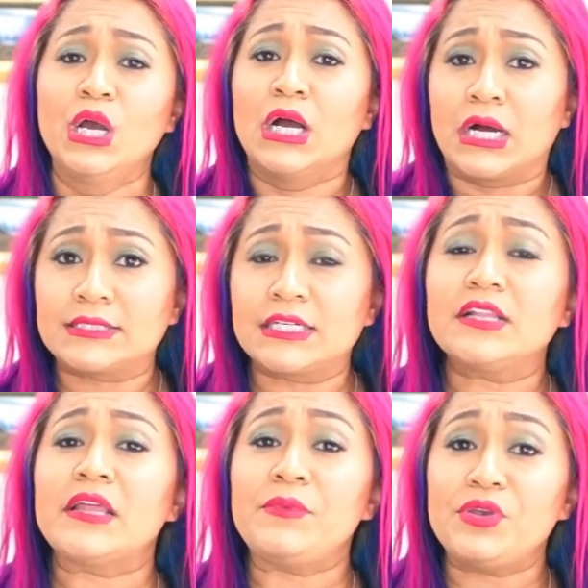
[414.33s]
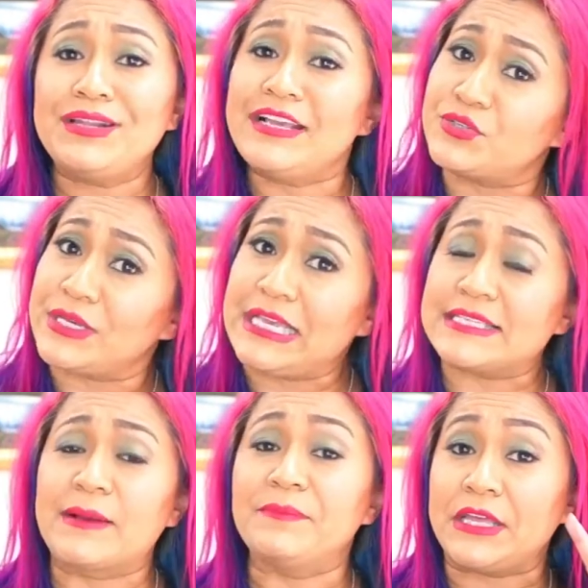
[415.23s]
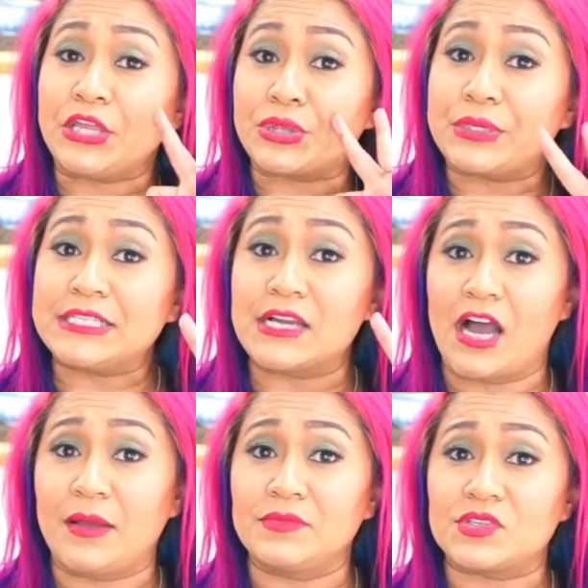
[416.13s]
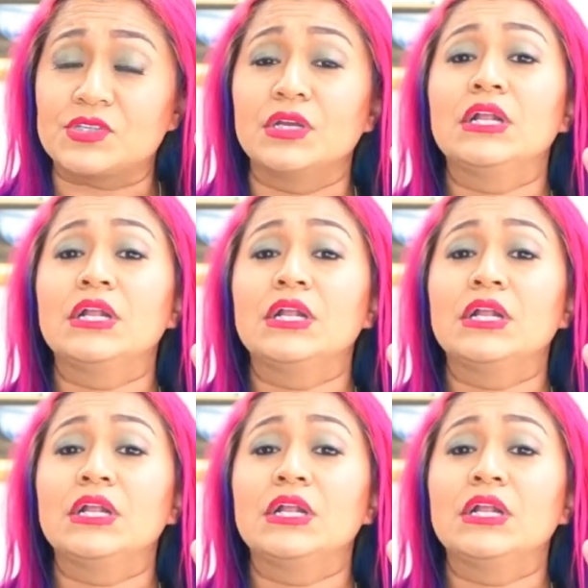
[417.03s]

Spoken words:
I tell them, you need to eat something 3 times.